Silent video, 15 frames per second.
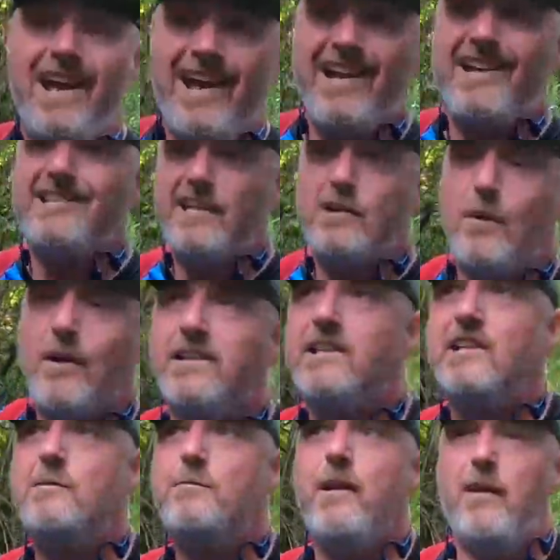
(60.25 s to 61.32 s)

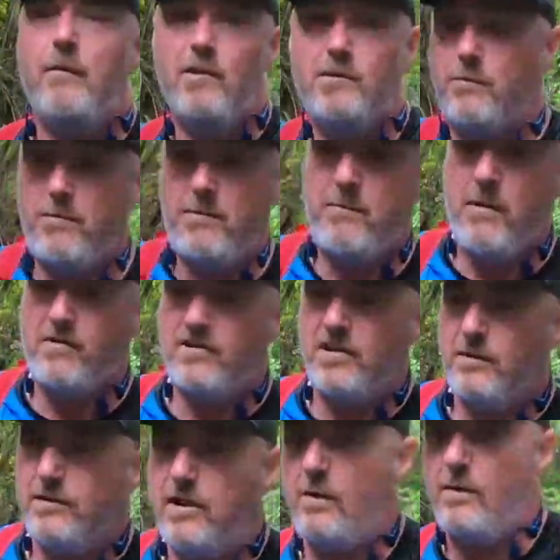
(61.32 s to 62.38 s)
80-20 split, which probably most of
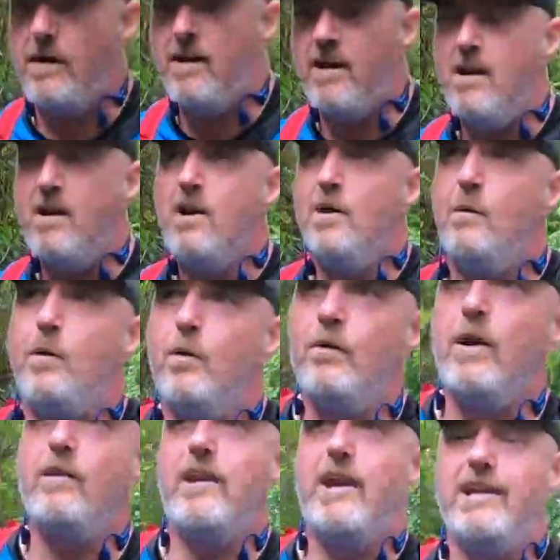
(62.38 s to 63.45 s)
you are doing, we all
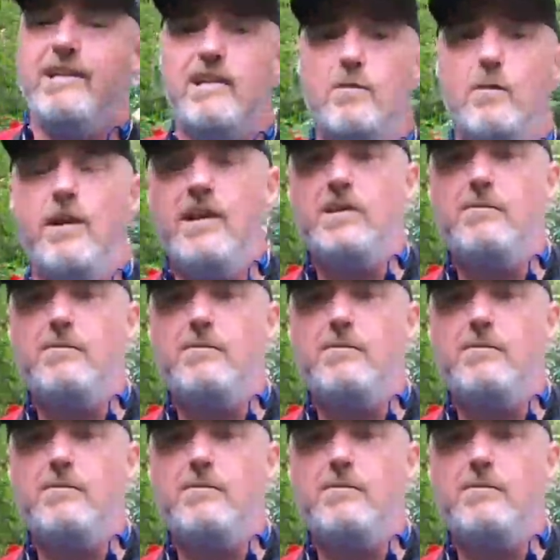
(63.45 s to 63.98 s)
know the 80-20